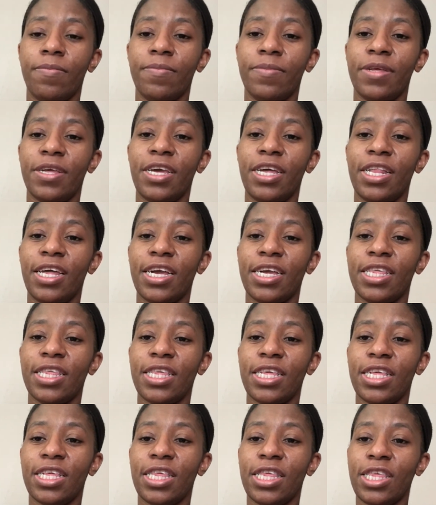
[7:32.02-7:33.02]
He likes
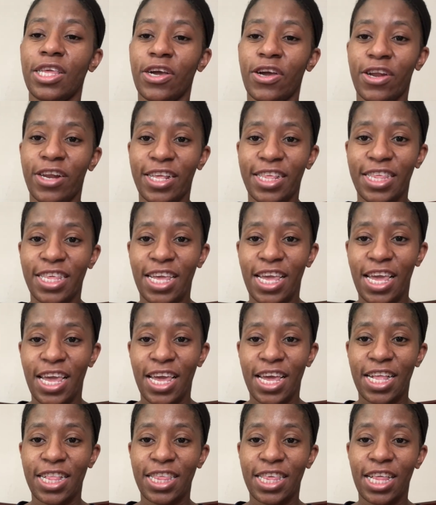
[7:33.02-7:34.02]
to suck on his
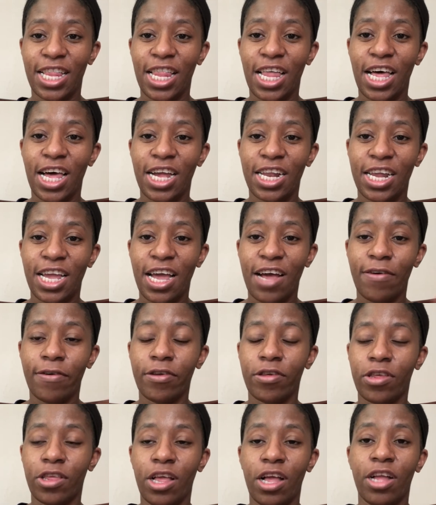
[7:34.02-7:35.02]
hands a lot now.
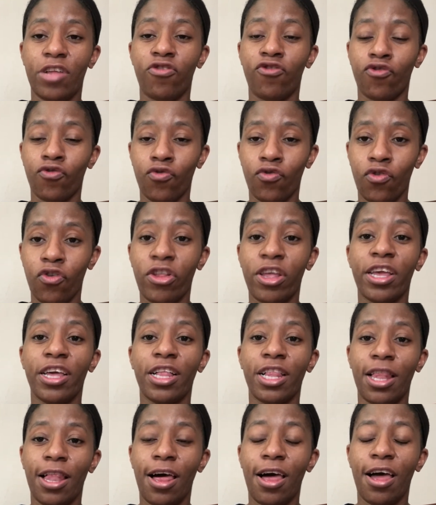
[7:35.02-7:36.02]
He's drooling
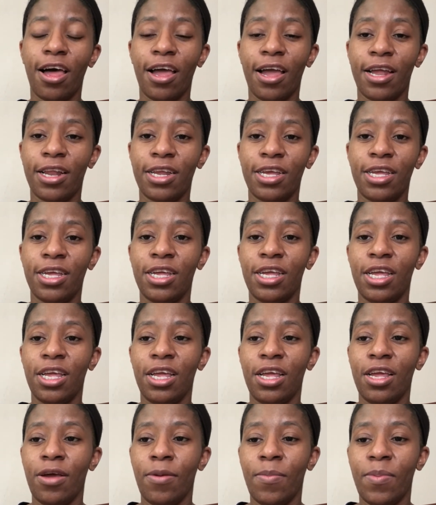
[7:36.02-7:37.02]
a lot.
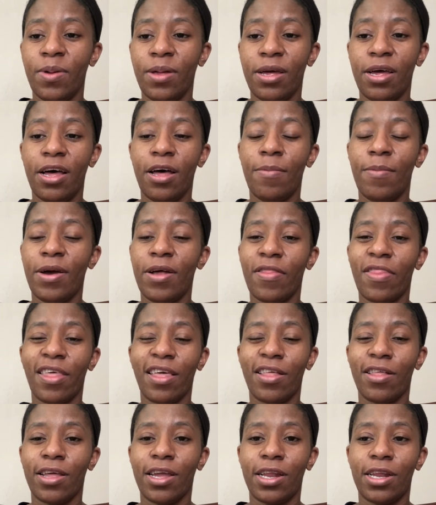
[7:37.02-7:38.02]
But I don't think
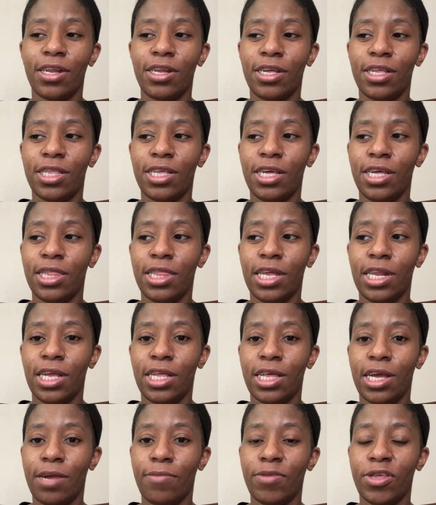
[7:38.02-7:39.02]
he'll get any teeth
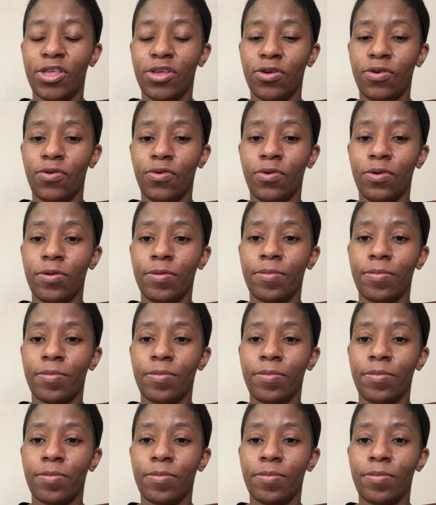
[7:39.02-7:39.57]
anytime soon.